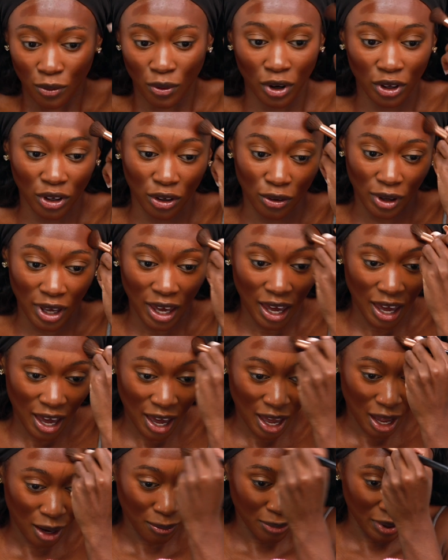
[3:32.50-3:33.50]
Well, you
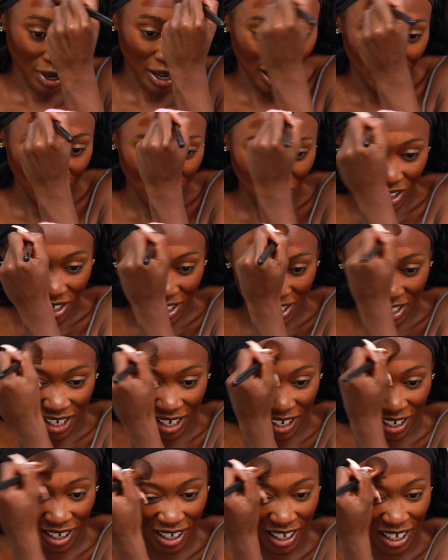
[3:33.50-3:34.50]
can, but
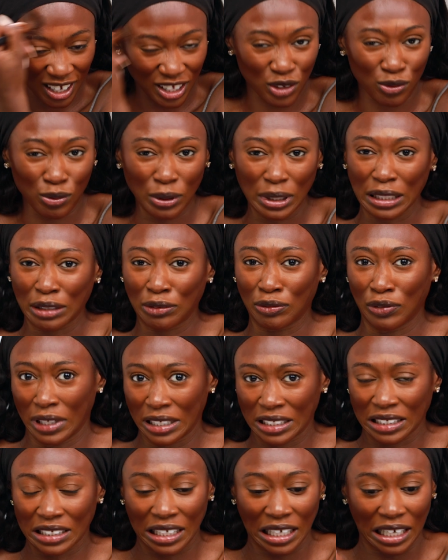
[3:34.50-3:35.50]
it's really
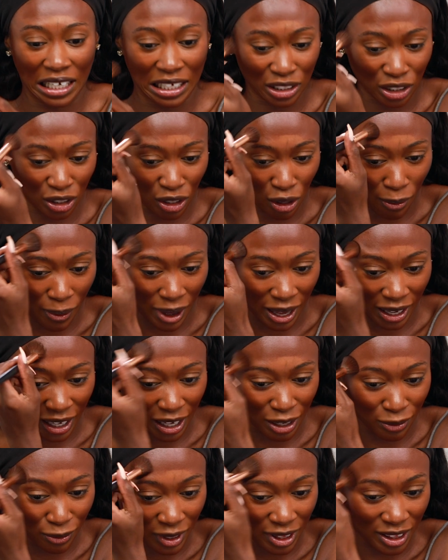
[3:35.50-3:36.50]
risky to go back
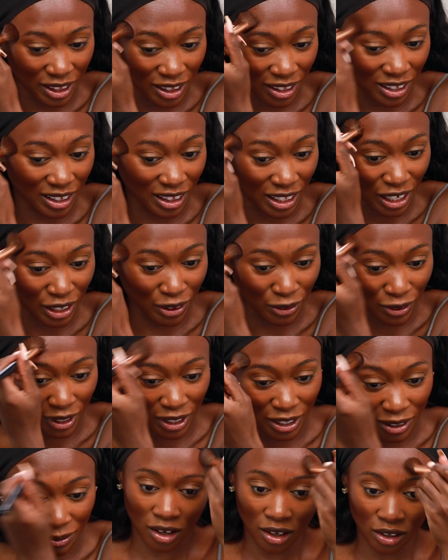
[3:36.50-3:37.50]
in with
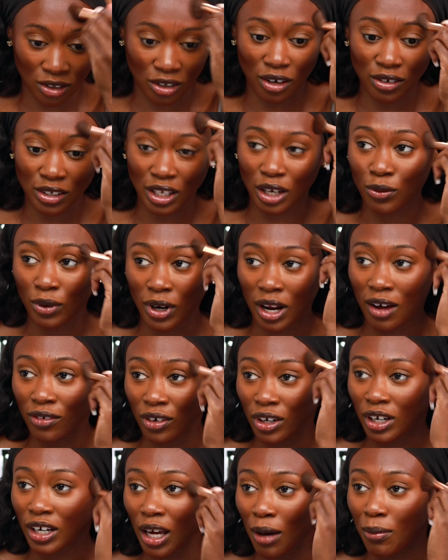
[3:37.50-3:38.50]
liquid. So I was like, whatever,
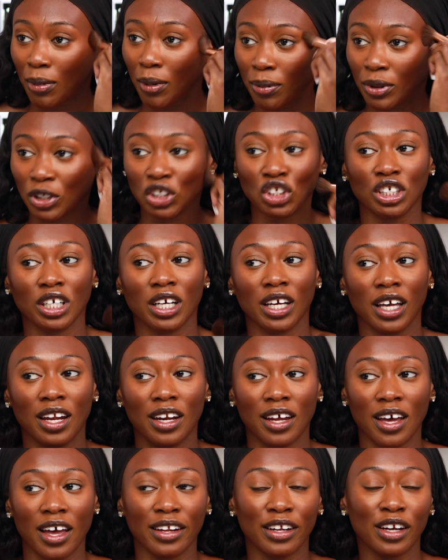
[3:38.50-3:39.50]
and kept it pushing, and
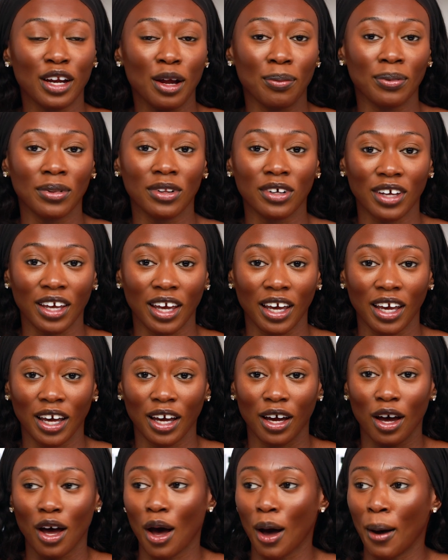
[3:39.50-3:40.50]
it ended up
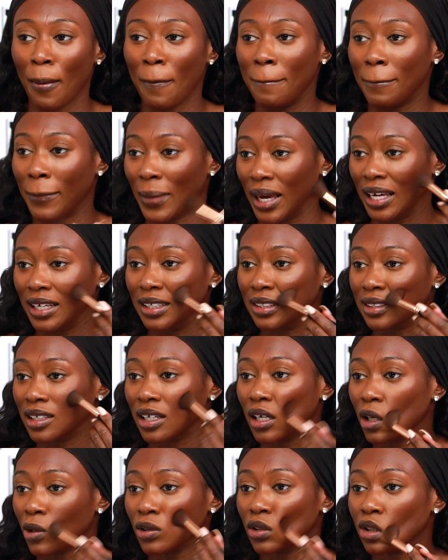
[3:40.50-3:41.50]
looking
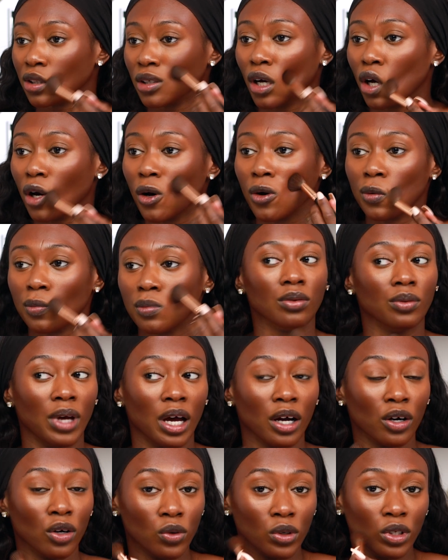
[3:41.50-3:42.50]
amazing. So we
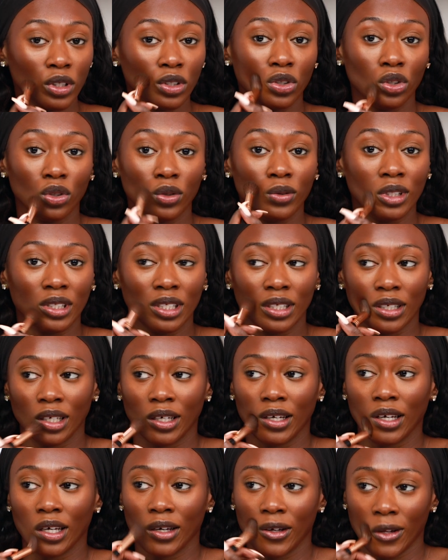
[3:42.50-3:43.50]
are going to do it
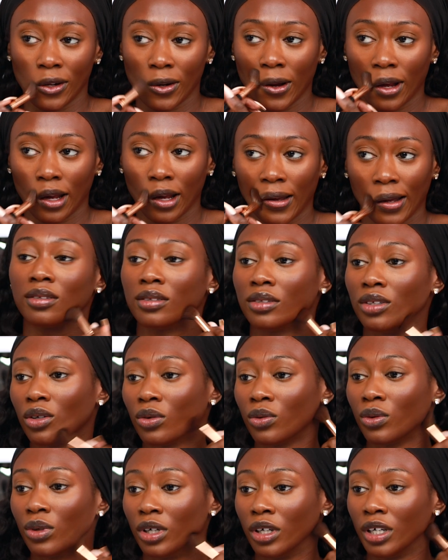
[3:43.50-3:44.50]
again. Don't
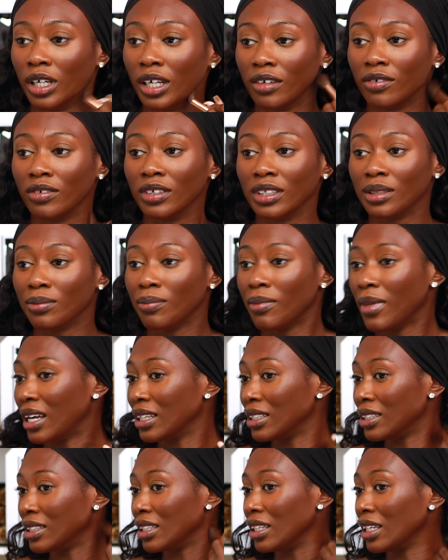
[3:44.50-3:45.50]
worry if it's
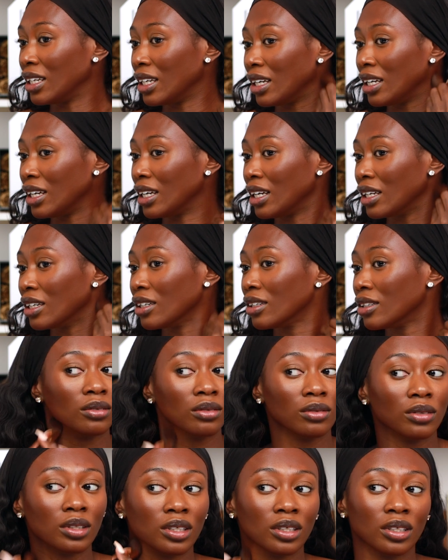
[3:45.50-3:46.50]
messy,
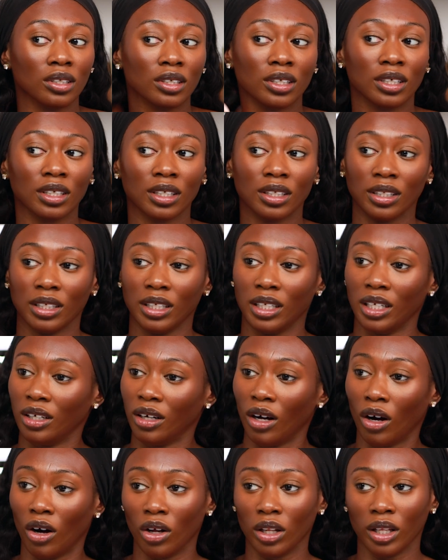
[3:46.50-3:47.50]
we're gonna clean
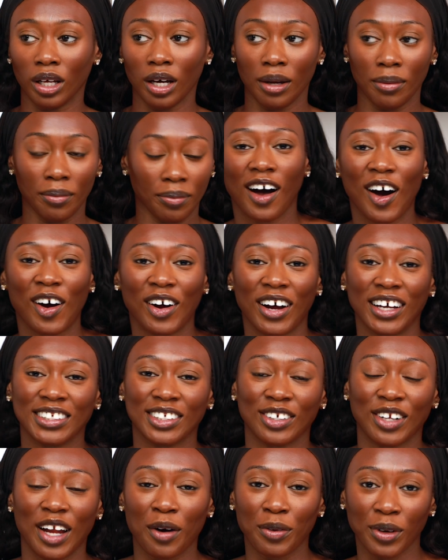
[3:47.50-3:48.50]
it all up. All right,
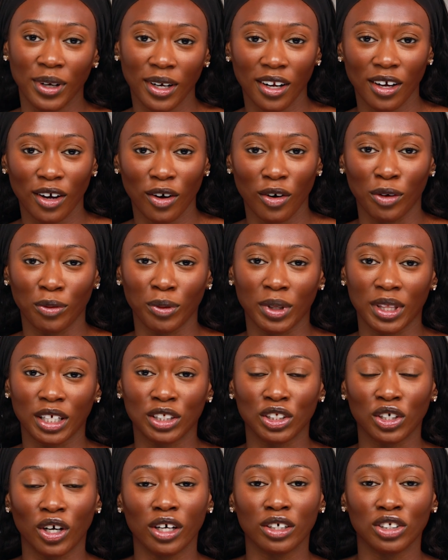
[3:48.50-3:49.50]
so now we're gonna go in with the
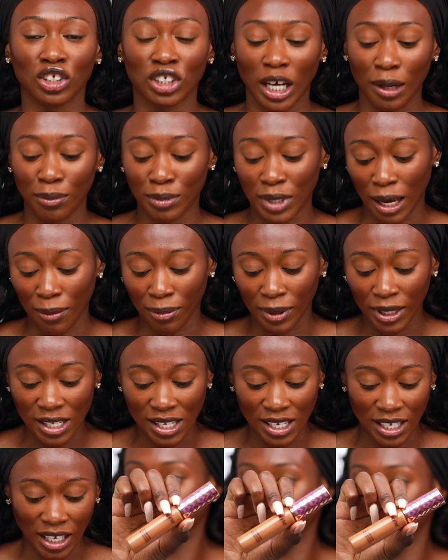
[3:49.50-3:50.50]
Tarte Shape Tape
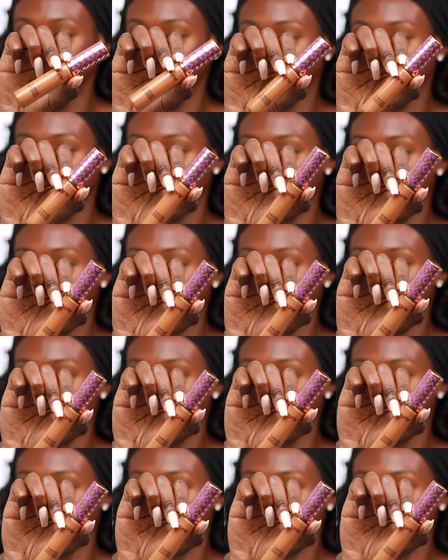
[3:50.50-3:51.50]
Concealer in the
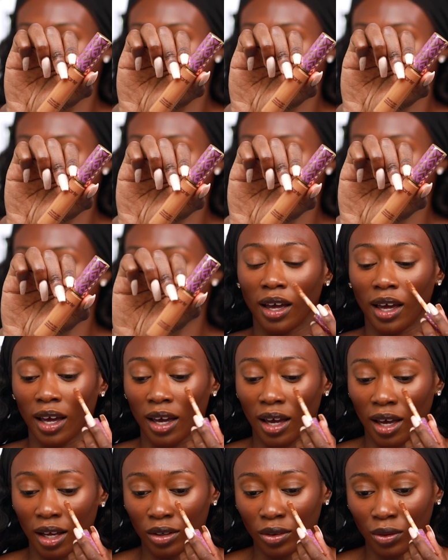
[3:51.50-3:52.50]
shade Deep,
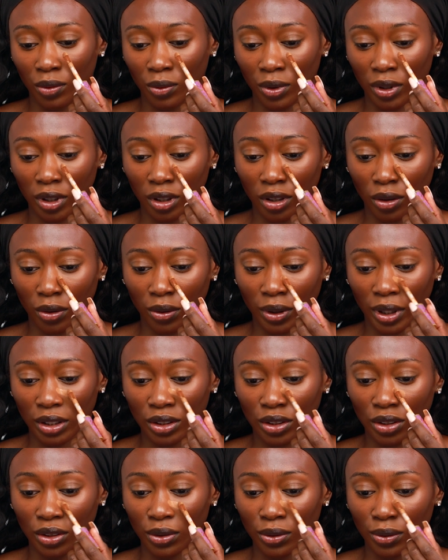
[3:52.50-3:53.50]
and we're going
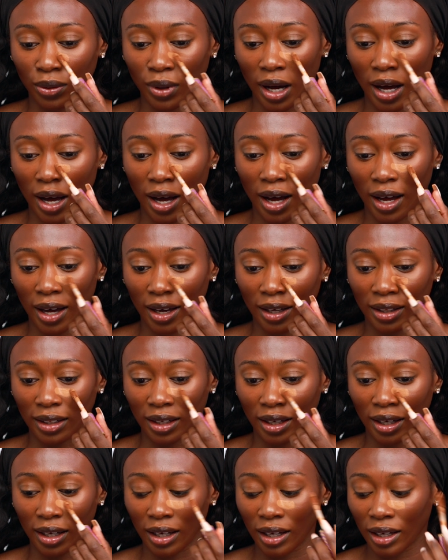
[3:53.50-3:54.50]
to
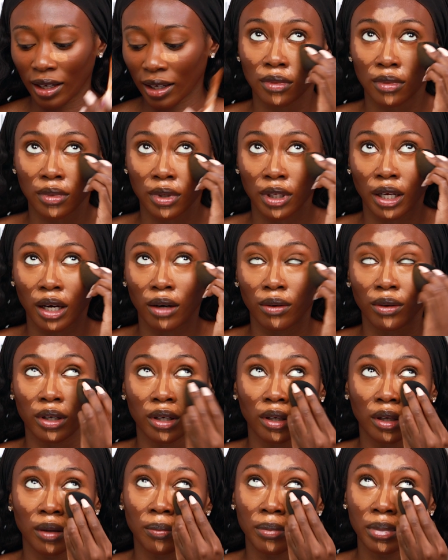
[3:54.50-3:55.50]
highlight. And now we're
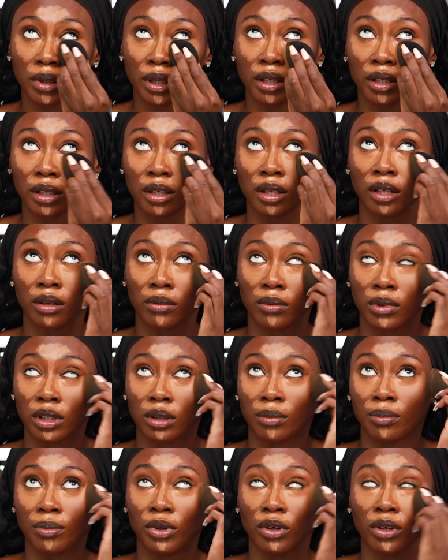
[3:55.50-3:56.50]
gonna blend it in with the
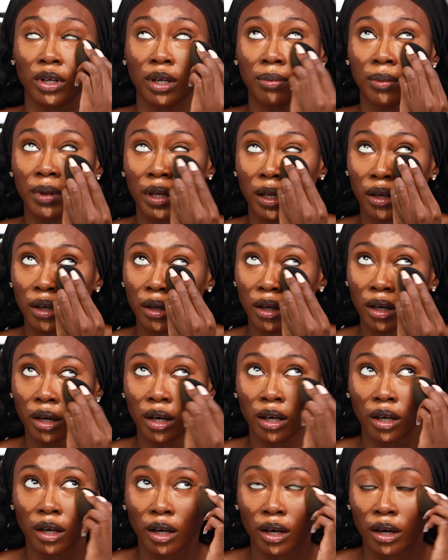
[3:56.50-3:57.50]
Beauty
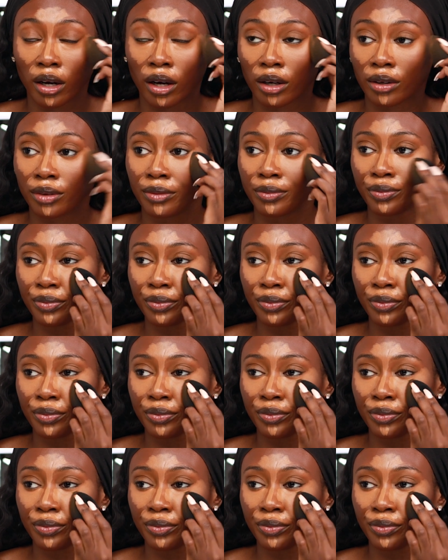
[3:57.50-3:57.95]
Blender.